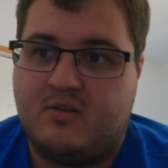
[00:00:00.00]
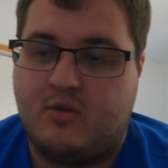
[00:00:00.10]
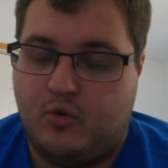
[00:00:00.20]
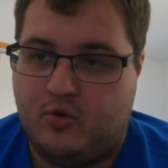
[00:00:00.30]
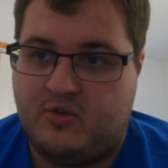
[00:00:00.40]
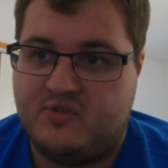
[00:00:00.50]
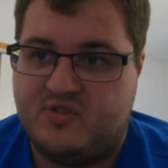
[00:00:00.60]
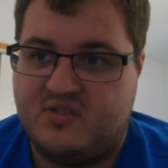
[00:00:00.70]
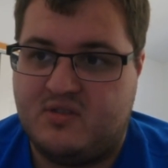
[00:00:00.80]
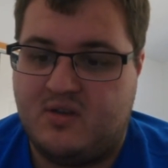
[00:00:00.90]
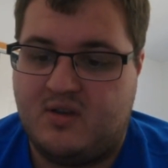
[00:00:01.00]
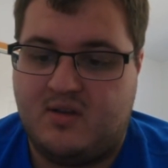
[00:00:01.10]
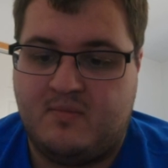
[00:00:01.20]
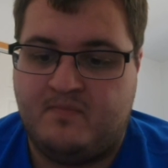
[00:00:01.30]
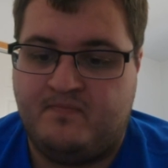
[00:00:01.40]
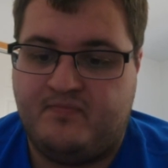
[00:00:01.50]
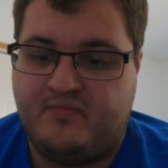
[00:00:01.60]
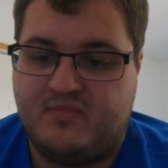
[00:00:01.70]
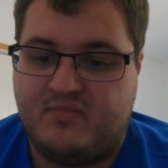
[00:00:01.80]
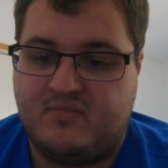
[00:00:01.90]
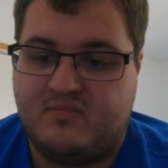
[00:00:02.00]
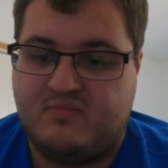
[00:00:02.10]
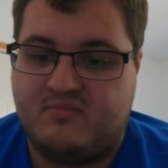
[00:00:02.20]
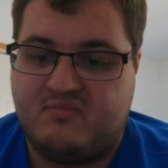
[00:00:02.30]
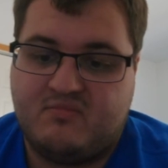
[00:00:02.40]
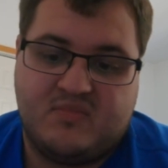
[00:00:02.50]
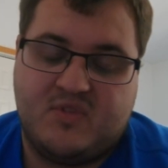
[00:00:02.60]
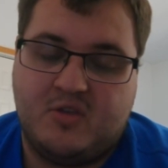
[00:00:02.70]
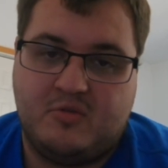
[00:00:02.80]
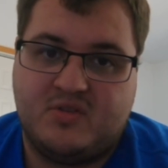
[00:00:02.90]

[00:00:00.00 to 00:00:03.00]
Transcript: cores, it